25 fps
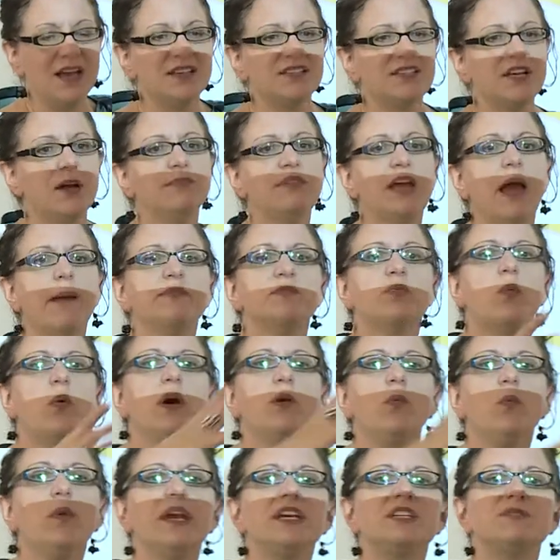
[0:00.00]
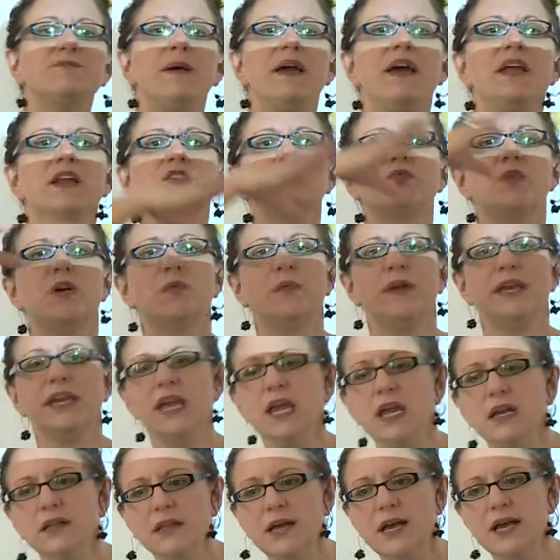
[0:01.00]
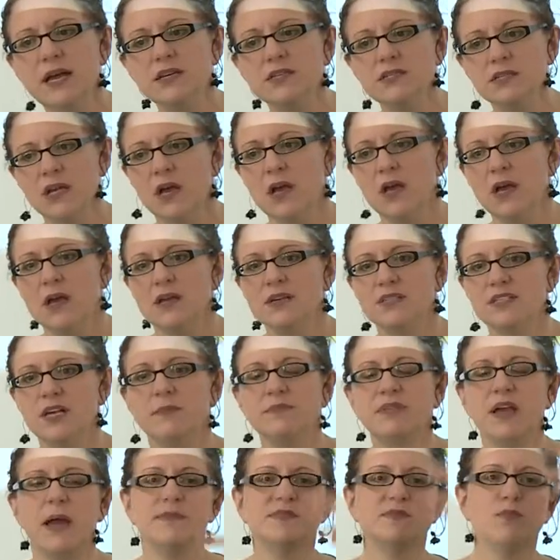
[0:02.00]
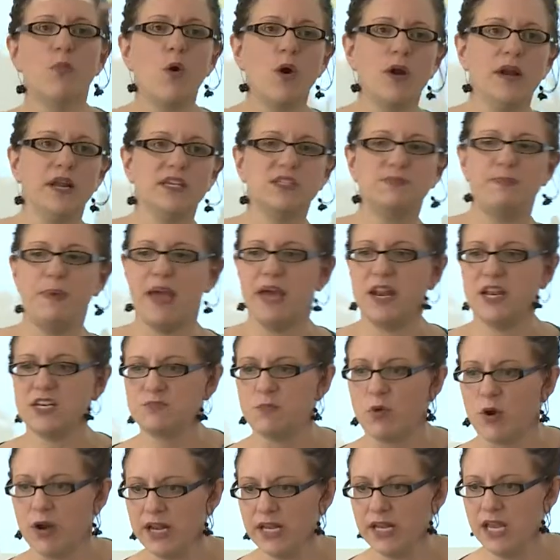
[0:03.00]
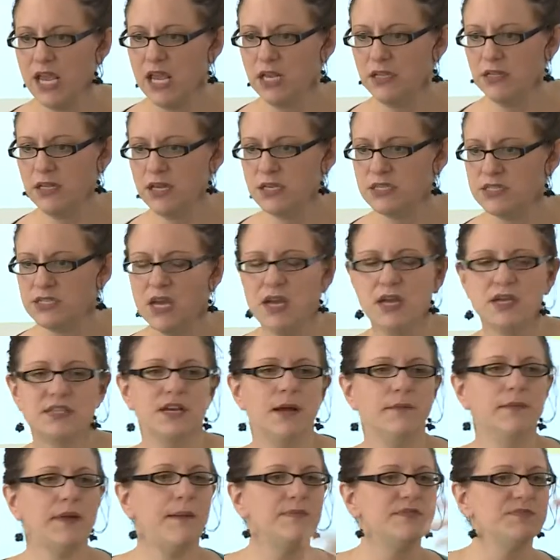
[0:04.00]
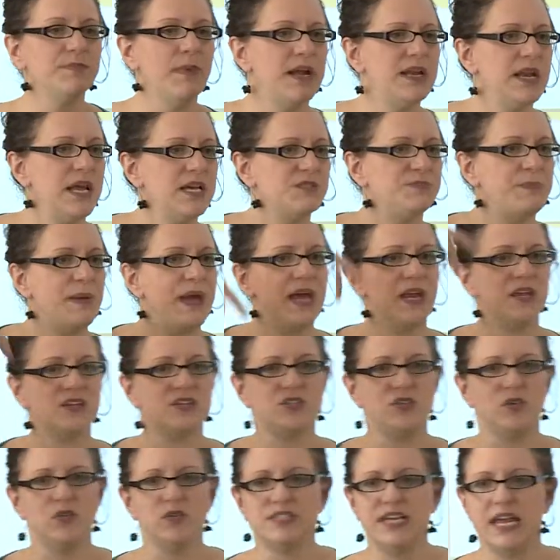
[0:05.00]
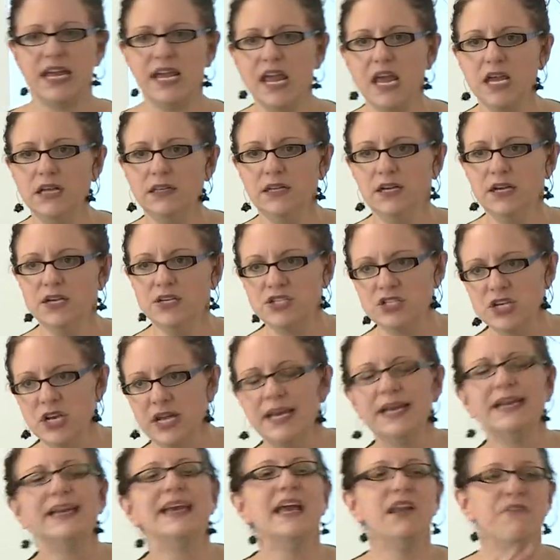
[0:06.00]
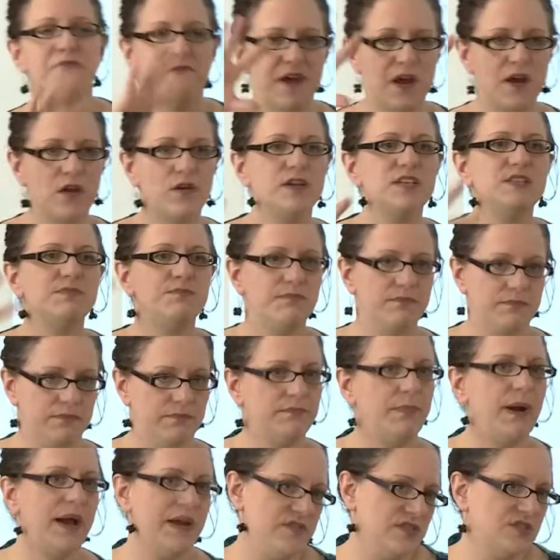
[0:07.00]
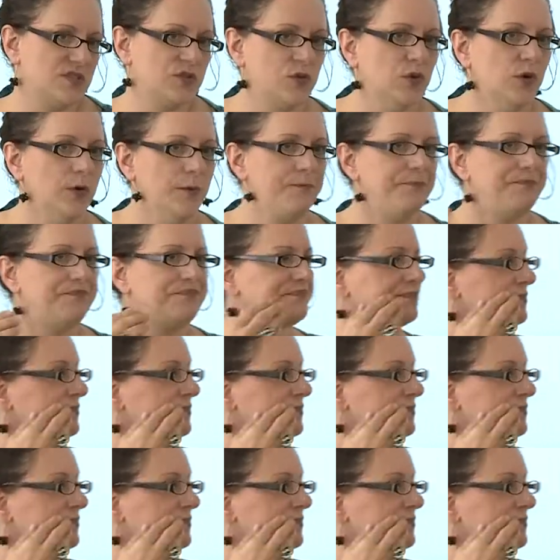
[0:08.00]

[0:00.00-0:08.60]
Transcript: Sometimes one week Spanish, one week English, Sometimes morning Spanish, morning English. Sometimes Monday Spanish, Tuesday English. It varies by the school.